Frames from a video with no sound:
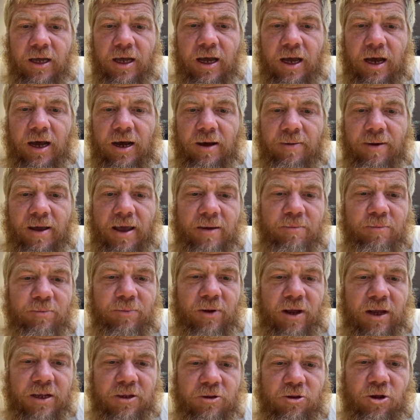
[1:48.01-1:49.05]
Uh, hey,
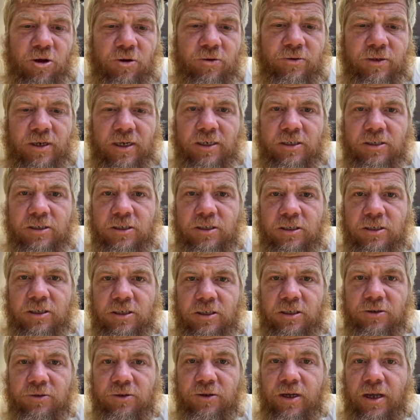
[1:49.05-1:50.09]
hey, Joe, nice to see
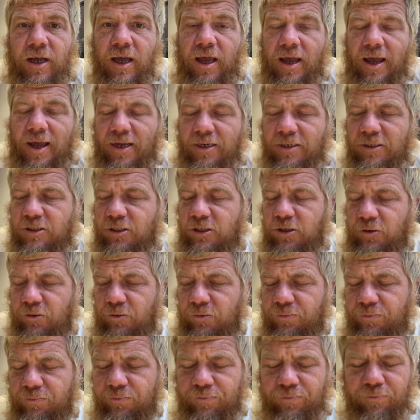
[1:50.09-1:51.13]
you. And so